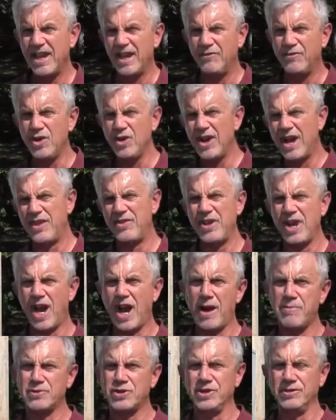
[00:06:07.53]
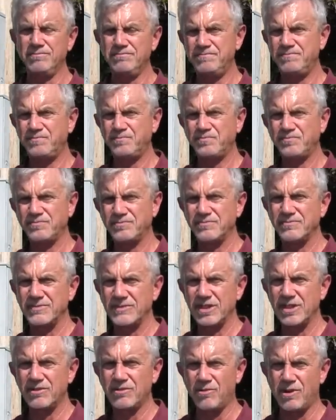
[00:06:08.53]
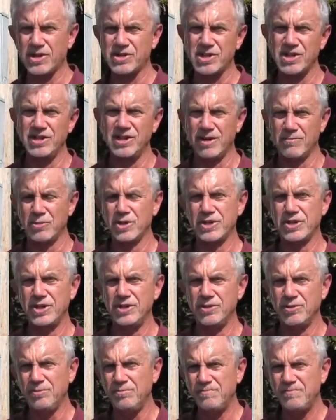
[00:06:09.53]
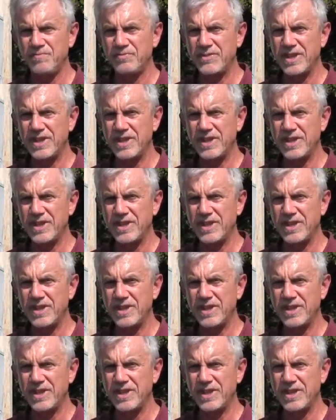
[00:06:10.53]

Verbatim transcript: If you had the option, question number two,